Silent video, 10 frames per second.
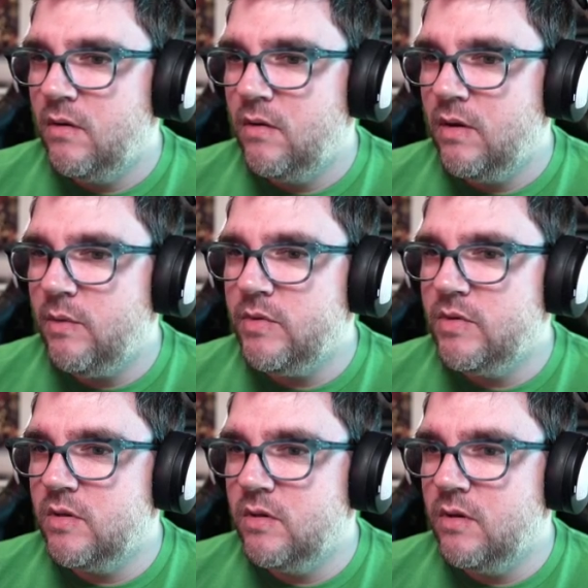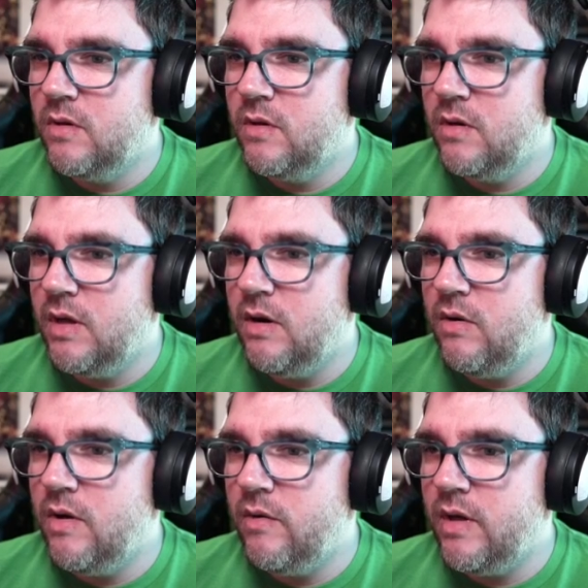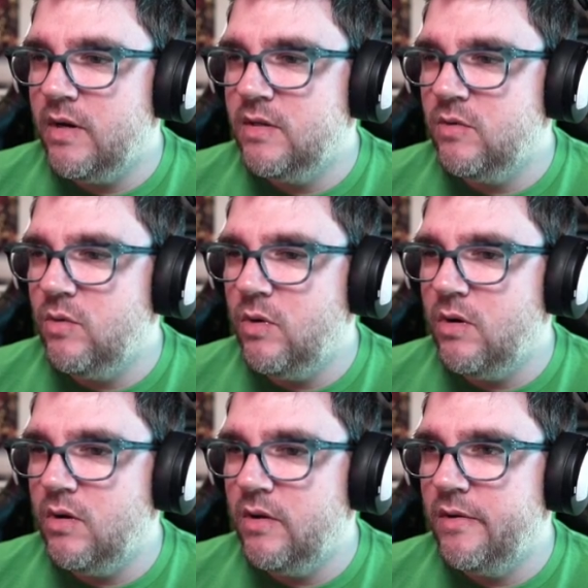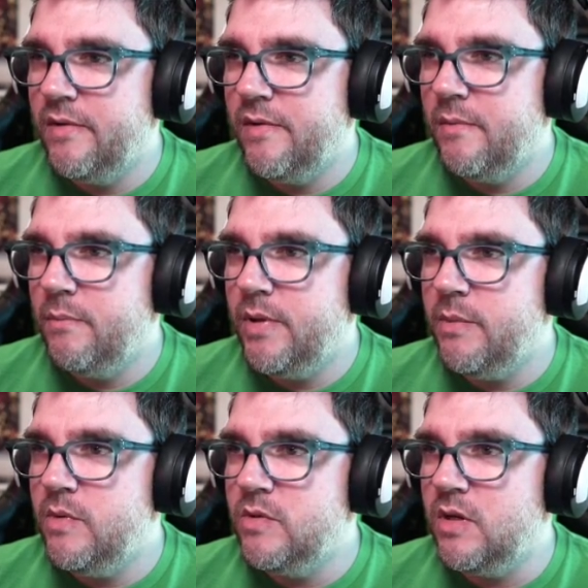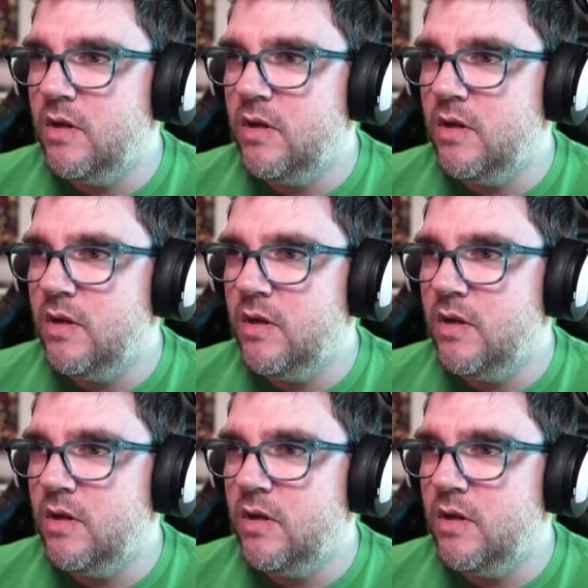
That was... I don't know how I got it to uh, play music.